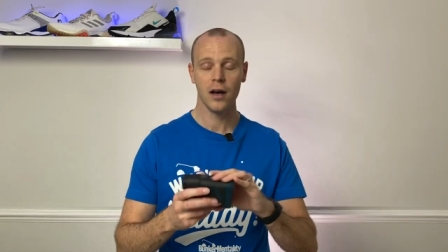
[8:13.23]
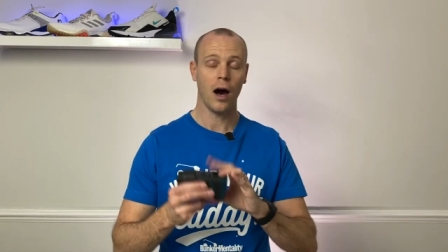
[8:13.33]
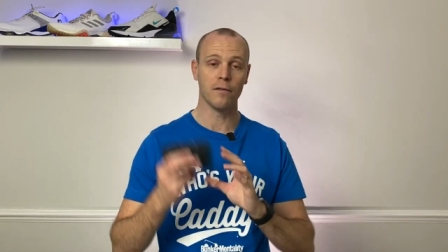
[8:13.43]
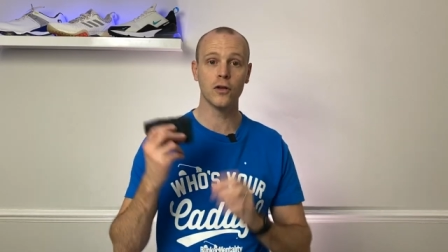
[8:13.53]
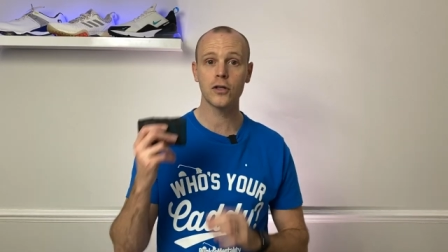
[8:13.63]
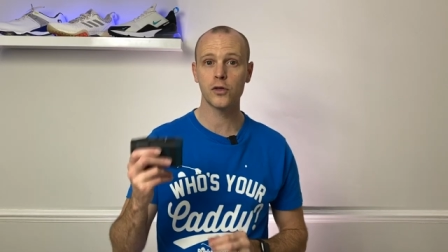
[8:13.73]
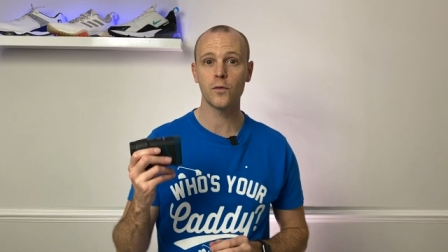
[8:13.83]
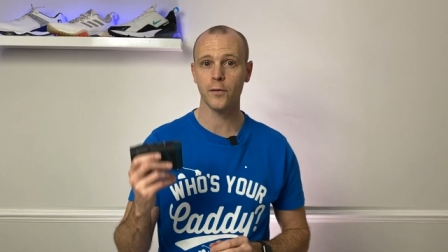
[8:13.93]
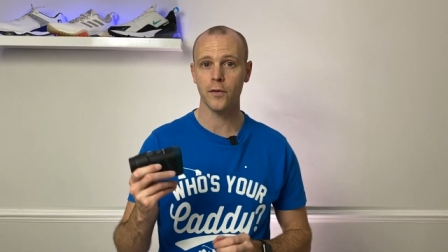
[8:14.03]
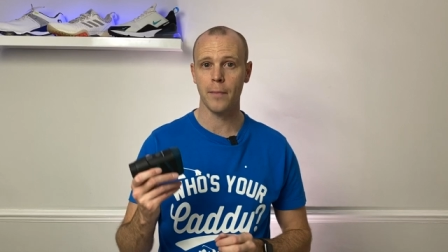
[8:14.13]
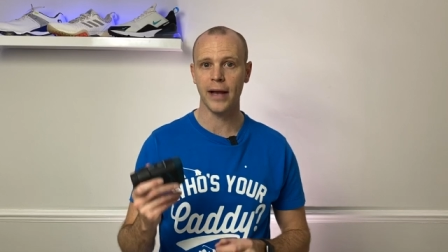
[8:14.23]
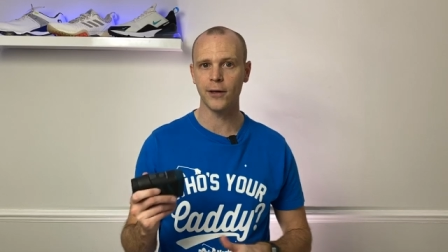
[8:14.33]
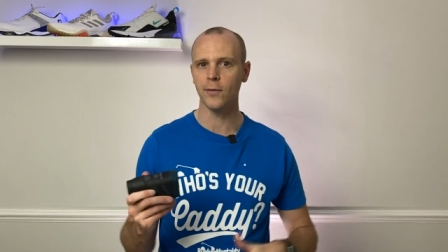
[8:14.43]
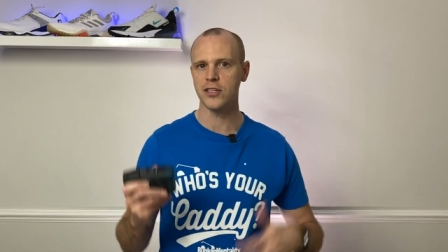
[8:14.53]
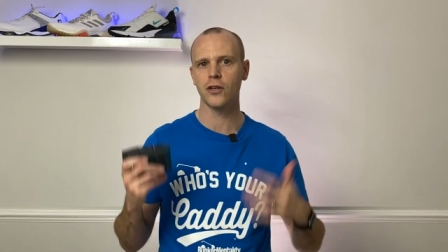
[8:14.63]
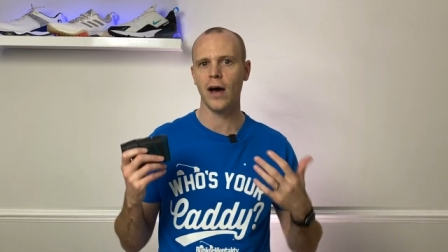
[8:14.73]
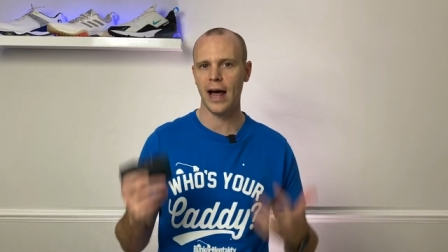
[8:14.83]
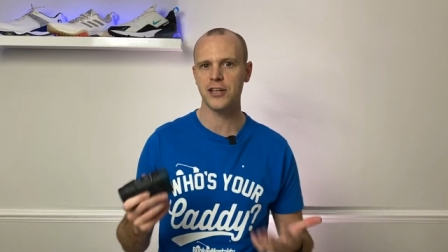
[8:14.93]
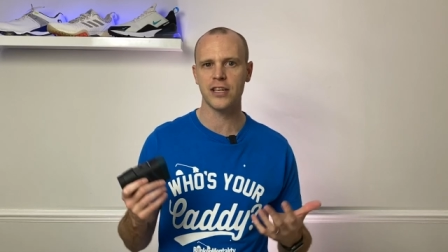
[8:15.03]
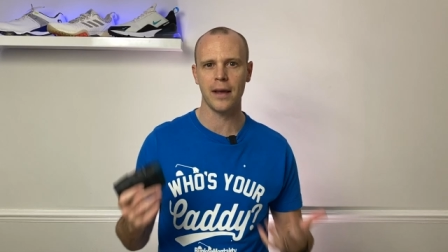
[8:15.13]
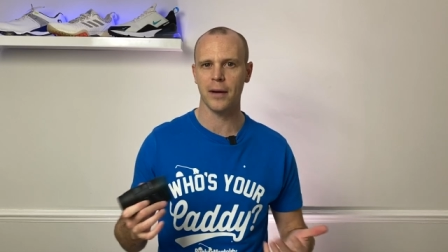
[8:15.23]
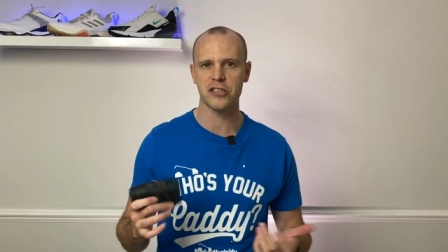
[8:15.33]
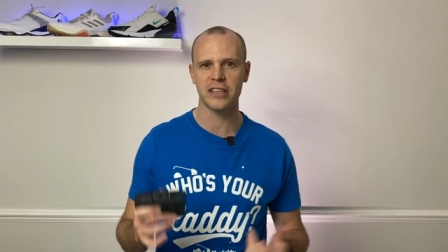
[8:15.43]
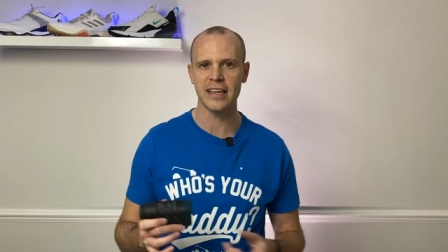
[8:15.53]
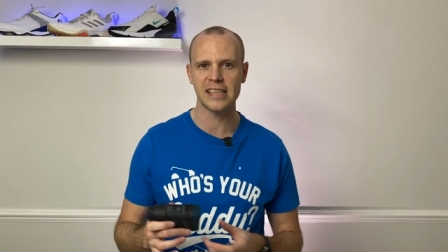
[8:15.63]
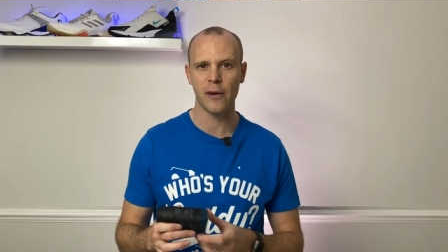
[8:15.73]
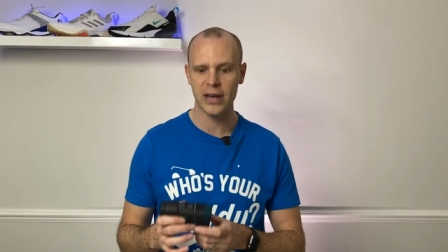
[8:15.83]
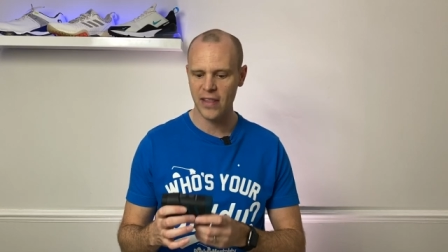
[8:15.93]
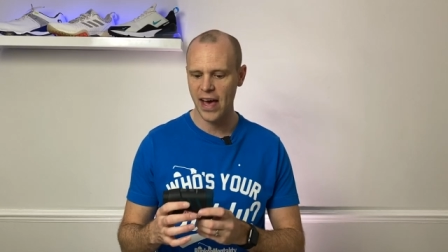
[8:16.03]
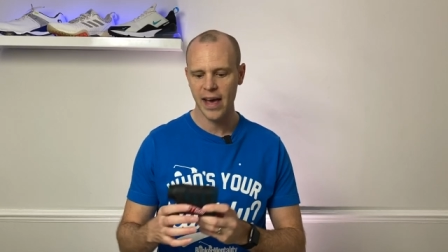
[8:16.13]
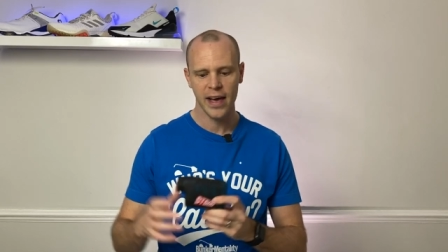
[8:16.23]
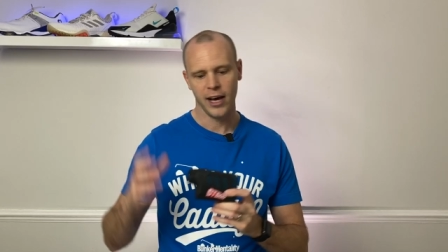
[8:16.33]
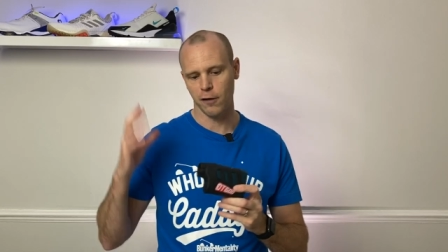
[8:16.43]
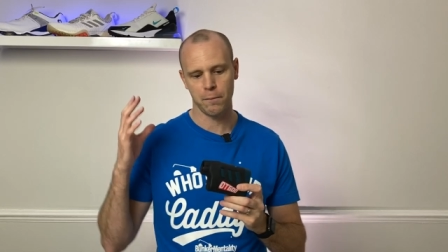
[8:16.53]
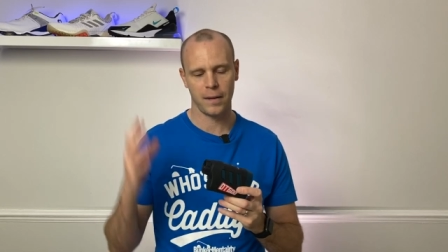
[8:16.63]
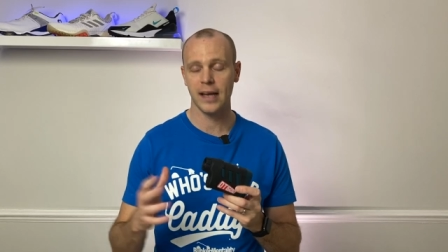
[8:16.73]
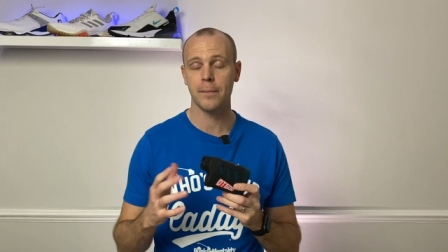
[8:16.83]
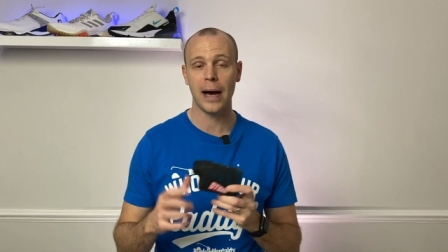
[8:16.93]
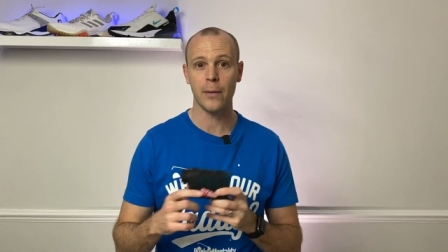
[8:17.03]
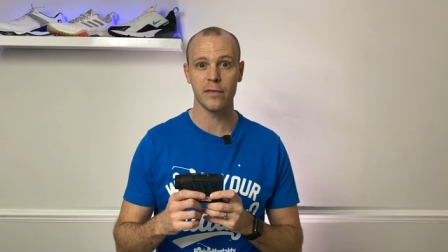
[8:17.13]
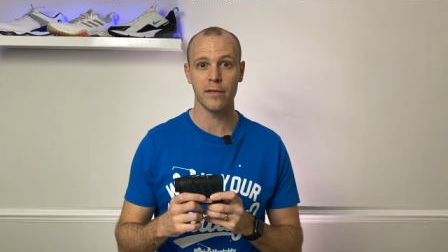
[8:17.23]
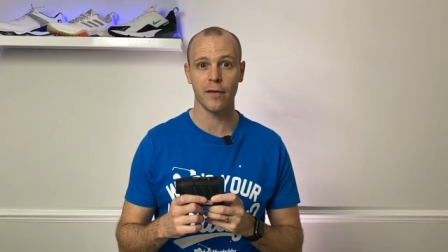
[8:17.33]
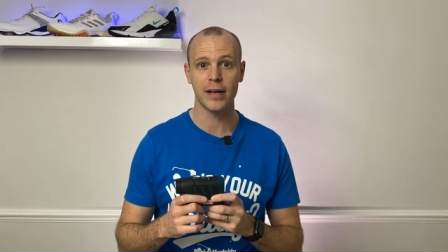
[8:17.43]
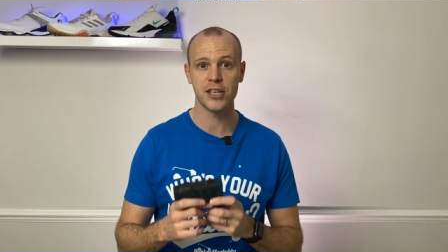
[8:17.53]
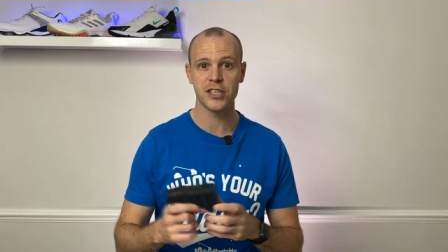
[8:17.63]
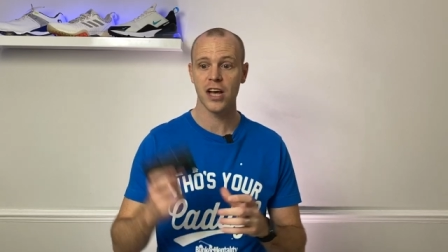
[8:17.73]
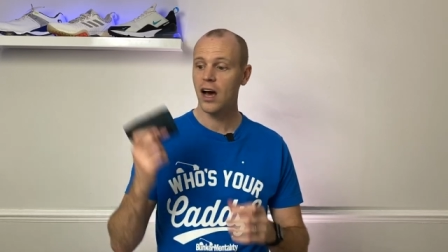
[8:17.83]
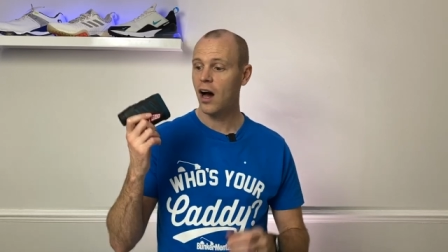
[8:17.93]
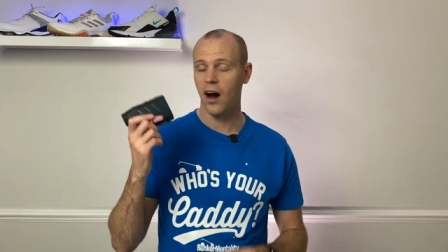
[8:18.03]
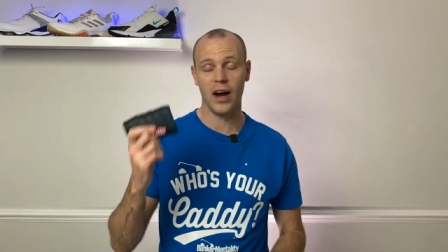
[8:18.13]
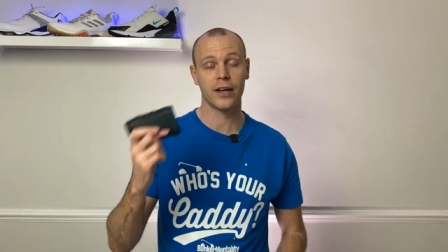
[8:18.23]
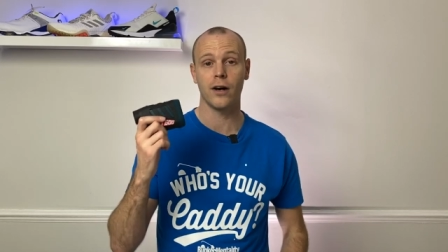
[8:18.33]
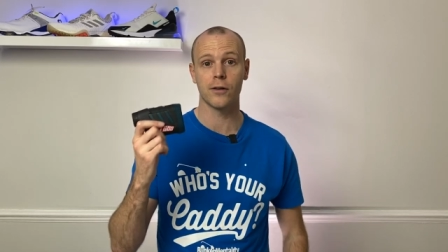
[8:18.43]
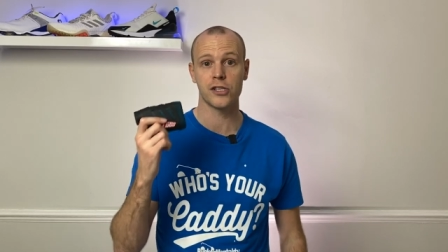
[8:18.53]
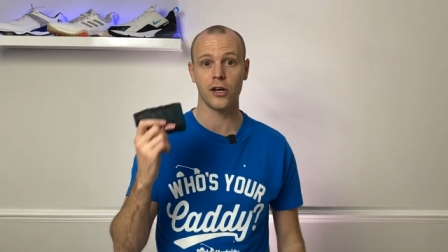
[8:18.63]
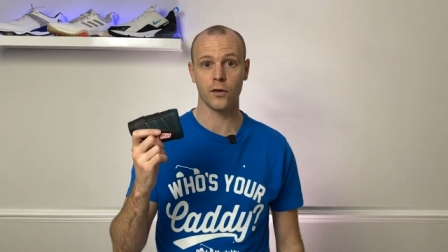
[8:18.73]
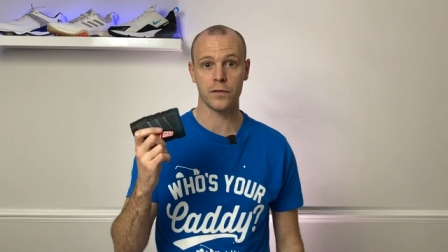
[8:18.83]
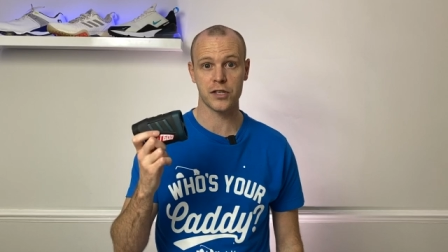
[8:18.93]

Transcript: I've looked all through the manual, there's not actually that much detail in there, and I've played about with it for ages, I can't turn off the